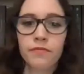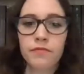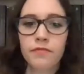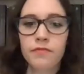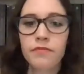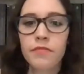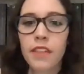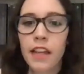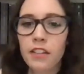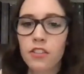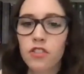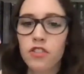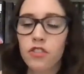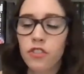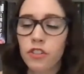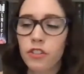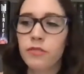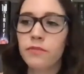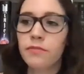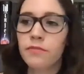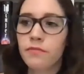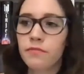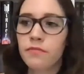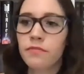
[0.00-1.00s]
That's true.
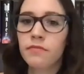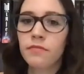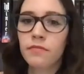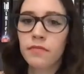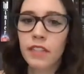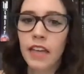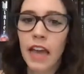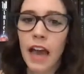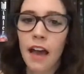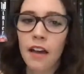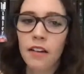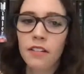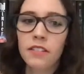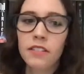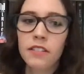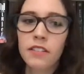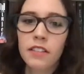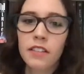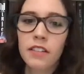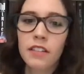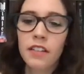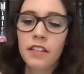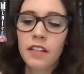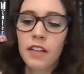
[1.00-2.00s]
Yeah.
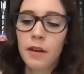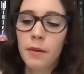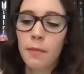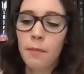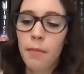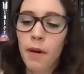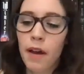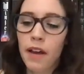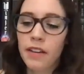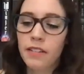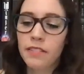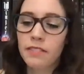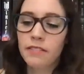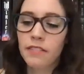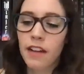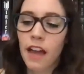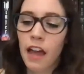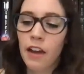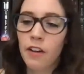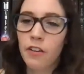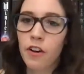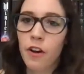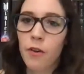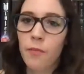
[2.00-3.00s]
But I
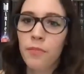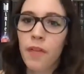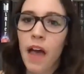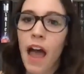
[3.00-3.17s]
don't know.